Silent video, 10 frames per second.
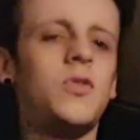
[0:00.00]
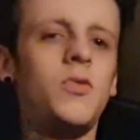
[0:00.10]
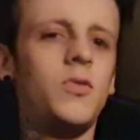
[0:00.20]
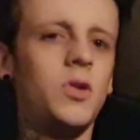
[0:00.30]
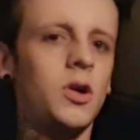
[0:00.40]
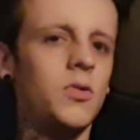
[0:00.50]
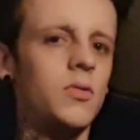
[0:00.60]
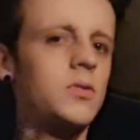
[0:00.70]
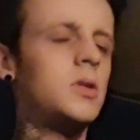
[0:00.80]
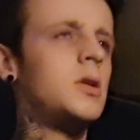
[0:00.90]
not too
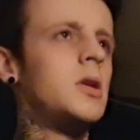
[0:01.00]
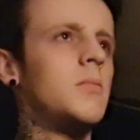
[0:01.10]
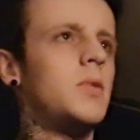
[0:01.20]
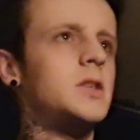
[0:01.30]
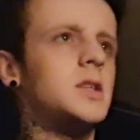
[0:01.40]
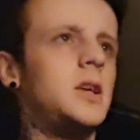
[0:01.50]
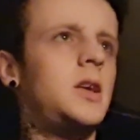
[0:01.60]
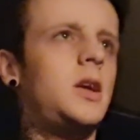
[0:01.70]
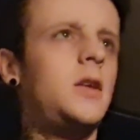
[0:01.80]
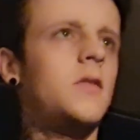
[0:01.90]
low, but as
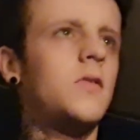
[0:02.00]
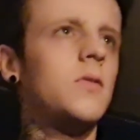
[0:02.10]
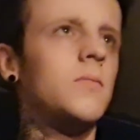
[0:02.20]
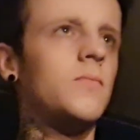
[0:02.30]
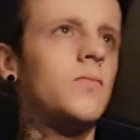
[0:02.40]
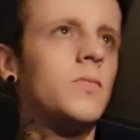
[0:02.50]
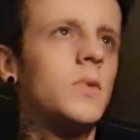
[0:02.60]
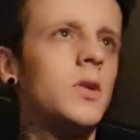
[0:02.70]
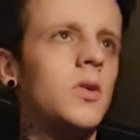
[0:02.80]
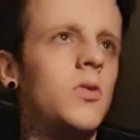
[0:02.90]
the heat
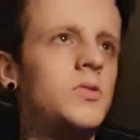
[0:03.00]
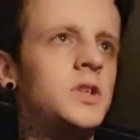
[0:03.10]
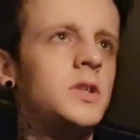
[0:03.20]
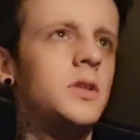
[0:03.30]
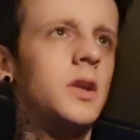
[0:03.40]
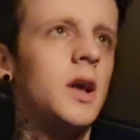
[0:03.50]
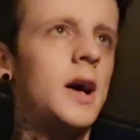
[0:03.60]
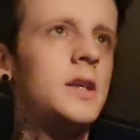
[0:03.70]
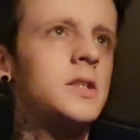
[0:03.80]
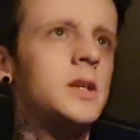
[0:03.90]
goes into the
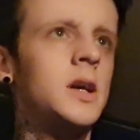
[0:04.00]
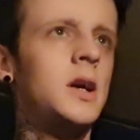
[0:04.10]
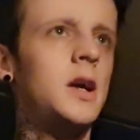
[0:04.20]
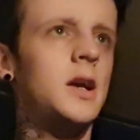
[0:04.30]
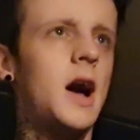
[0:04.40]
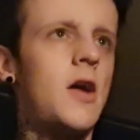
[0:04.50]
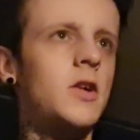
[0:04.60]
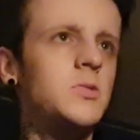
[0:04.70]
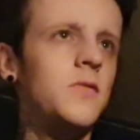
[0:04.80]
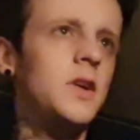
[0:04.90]
glass, it
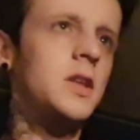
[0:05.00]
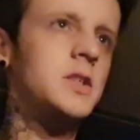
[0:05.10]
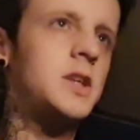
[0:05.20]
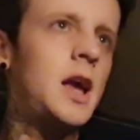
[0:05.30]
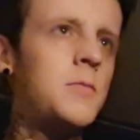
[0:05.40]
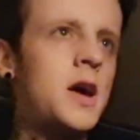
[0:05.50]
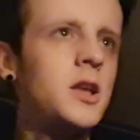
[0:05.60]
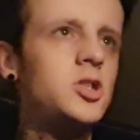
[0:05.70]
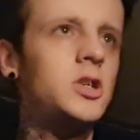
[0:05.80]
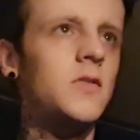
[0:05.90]
carries with it the
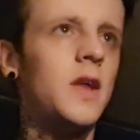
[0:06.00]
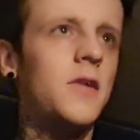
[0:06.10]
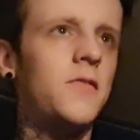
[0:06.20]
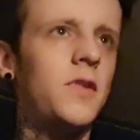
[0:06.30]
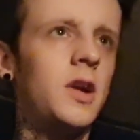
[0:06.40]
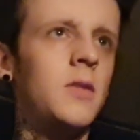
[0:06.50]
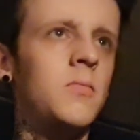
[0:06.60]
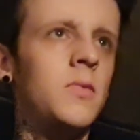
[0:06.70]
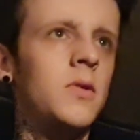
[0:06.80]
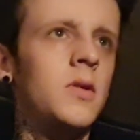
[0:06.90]
same energy of that
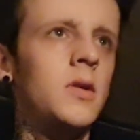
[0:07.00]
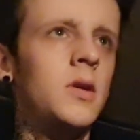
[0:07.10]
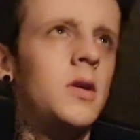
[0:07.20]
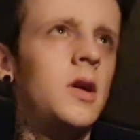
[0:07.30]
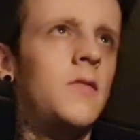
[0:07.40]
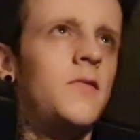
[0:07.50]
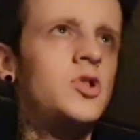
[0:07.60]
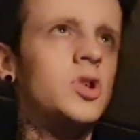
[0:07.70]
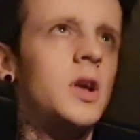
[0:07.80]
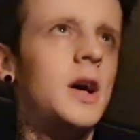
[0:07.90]
flame.
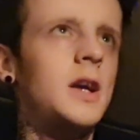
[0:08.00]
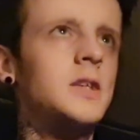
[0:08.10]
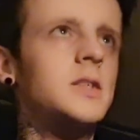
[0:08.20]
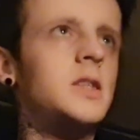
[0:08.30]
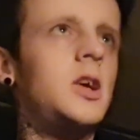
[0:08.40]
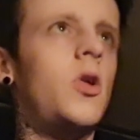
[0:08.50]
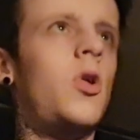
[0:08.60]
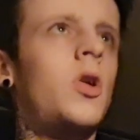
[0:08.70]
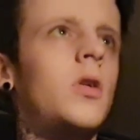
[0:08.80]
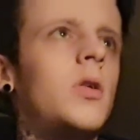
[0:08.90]
And visualize
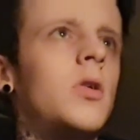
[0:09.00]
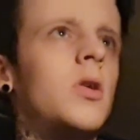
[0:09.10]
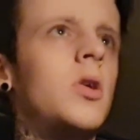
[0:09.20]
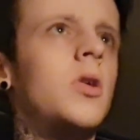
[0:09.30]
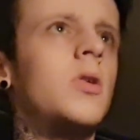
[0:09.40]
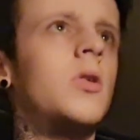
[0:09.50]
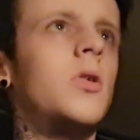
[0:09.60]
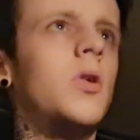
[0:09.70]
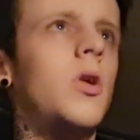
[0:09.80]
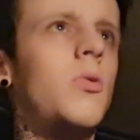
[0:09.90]
the oil
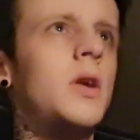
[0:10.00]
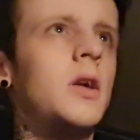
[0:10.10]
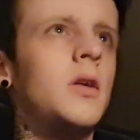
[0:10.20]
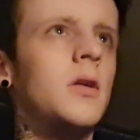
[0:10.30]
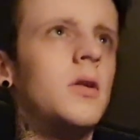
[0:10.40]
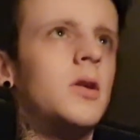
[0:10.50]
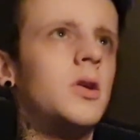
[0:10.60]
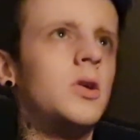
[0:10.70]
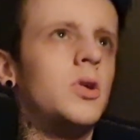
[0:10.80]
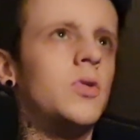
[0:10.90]
glowing
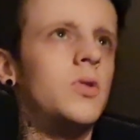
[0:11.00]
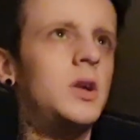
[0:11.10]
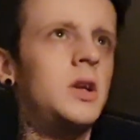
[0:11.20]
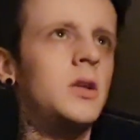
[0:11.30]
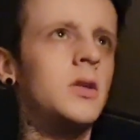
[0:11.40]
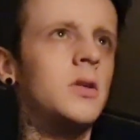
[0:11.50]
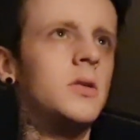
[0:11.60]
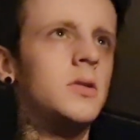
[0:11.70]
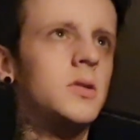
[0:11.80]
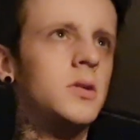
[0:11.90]
green
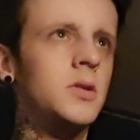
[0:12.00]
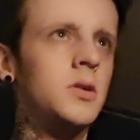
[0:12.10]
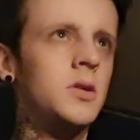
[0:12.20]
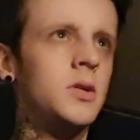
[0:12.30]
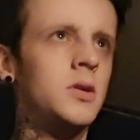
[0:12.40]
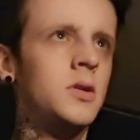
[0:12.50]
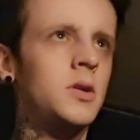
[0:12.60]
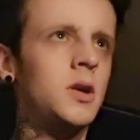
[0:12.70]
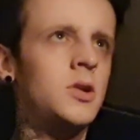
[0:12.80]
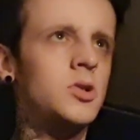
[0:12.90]

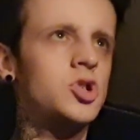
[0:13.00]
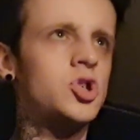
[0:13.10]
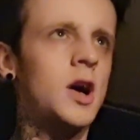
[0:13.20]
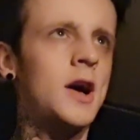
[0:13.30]
and